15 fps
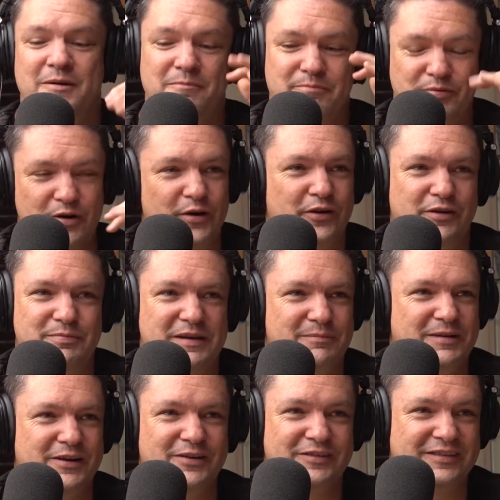broke me
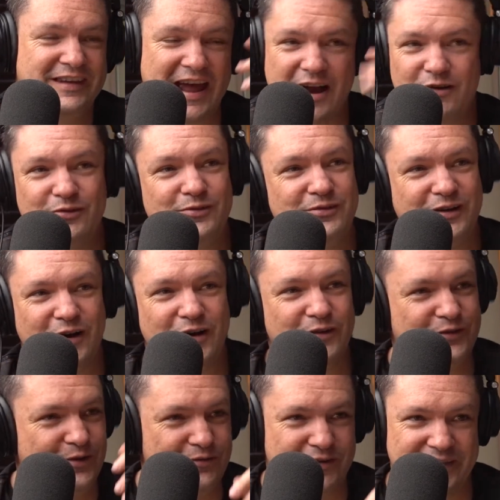because Carol
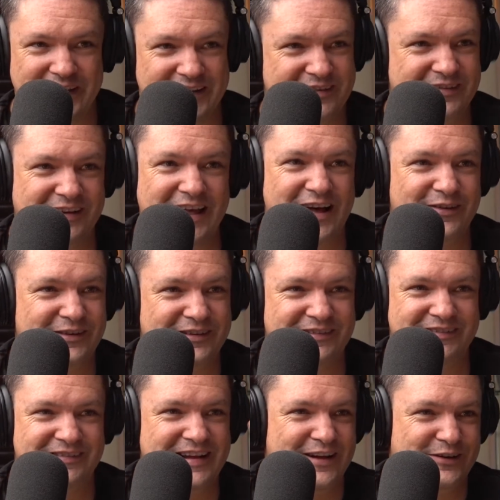goes off on that
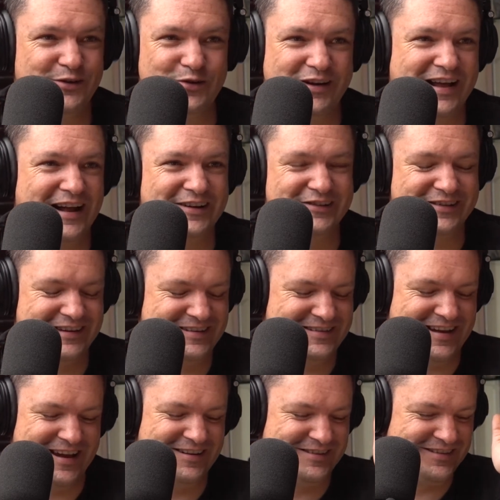outlaw country
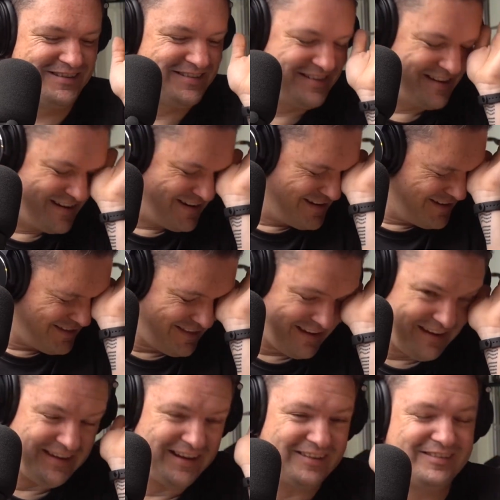tangent.
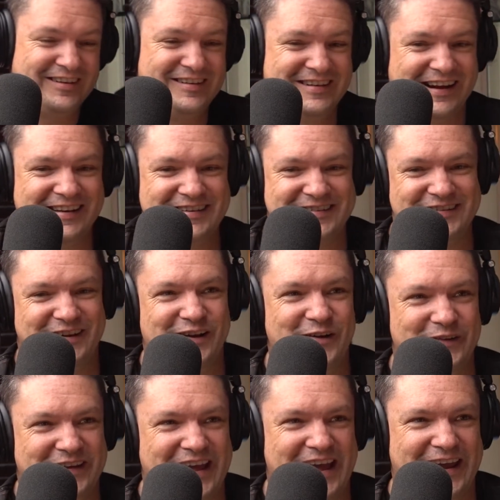Thingy gets addicted to
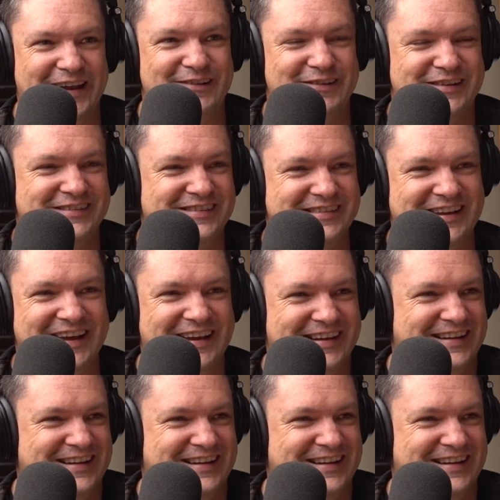cocaine, which is like